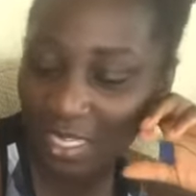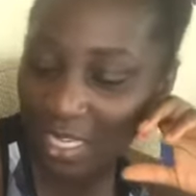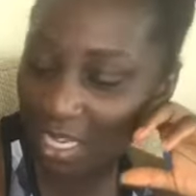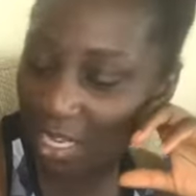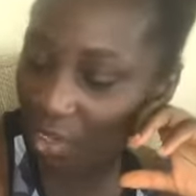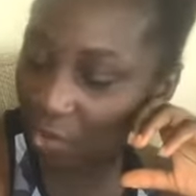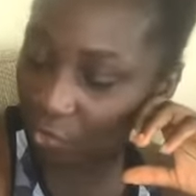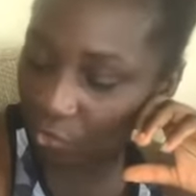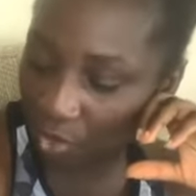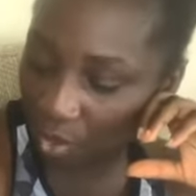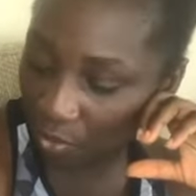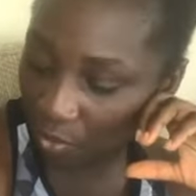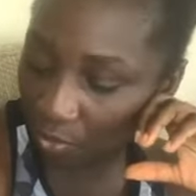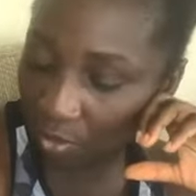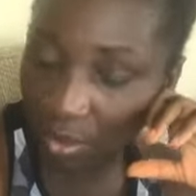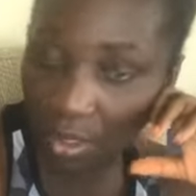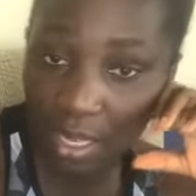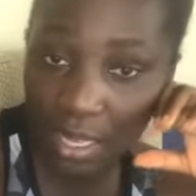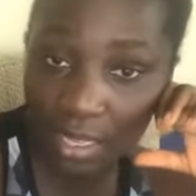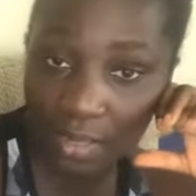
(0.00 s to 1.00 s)
So
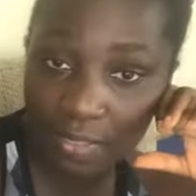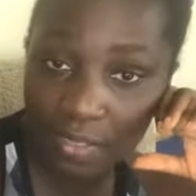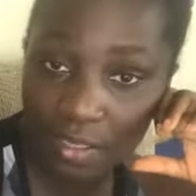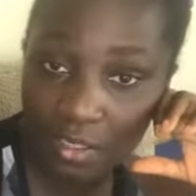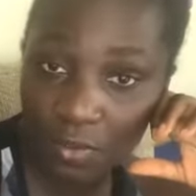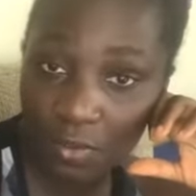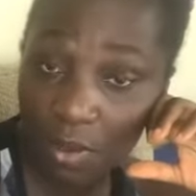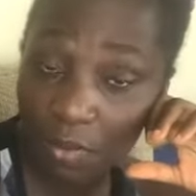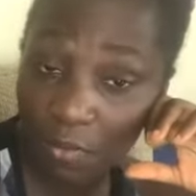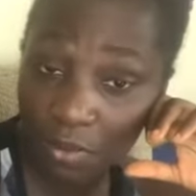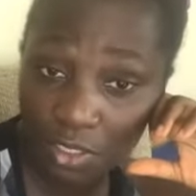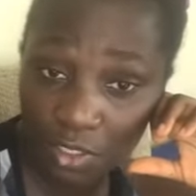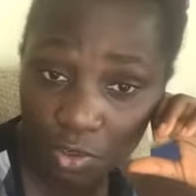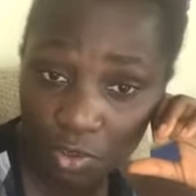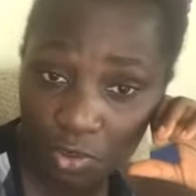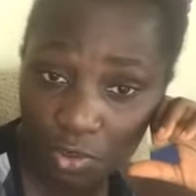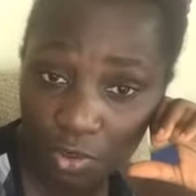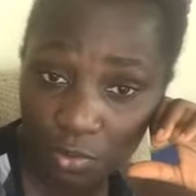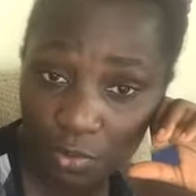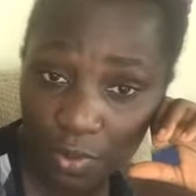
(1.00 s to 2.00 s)
this one was a
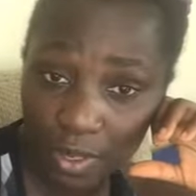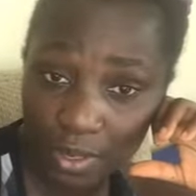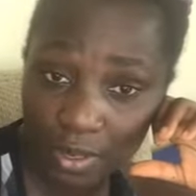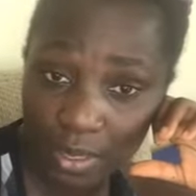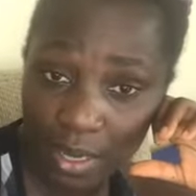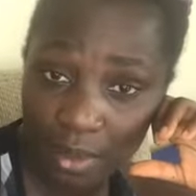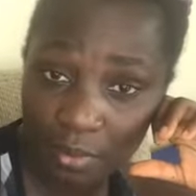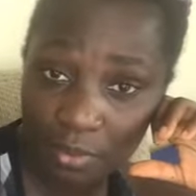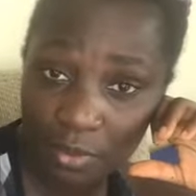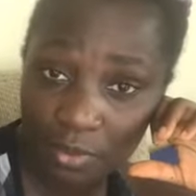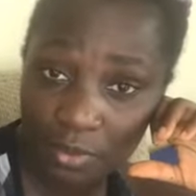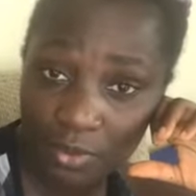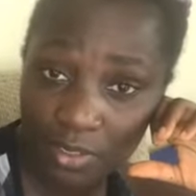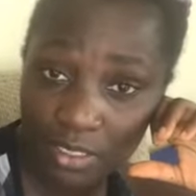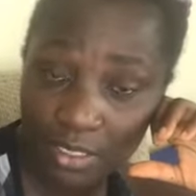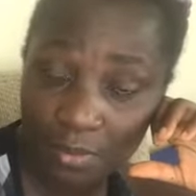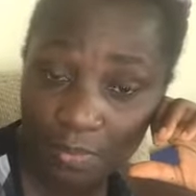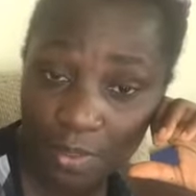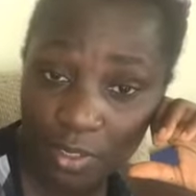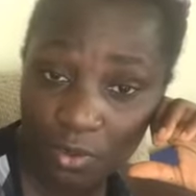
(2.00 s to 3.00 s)
short one. I'm not going
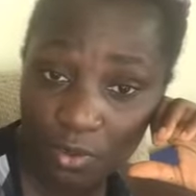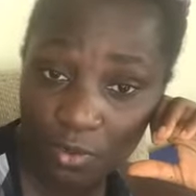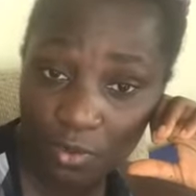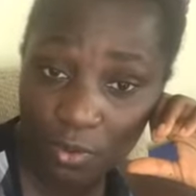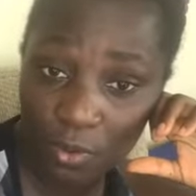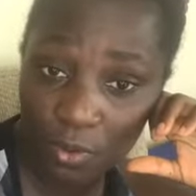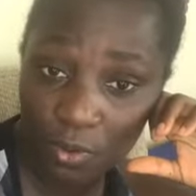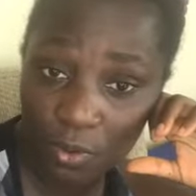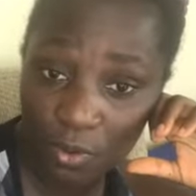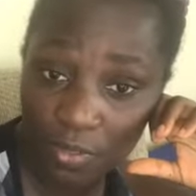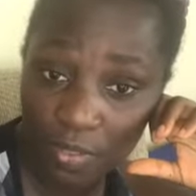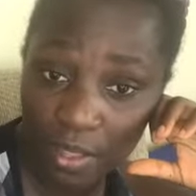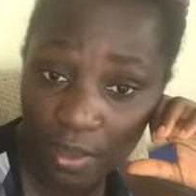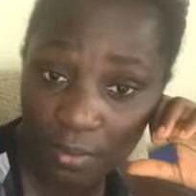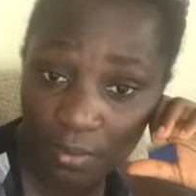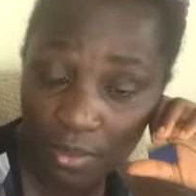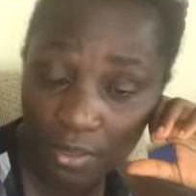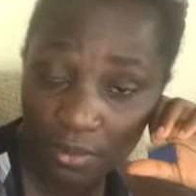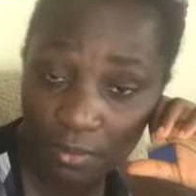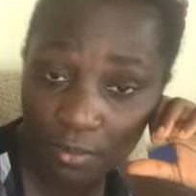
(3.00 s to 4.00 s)
to spend too long on that
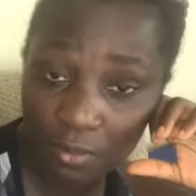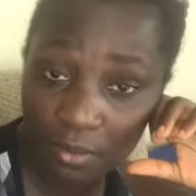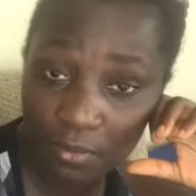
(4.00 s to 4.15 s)
one. We were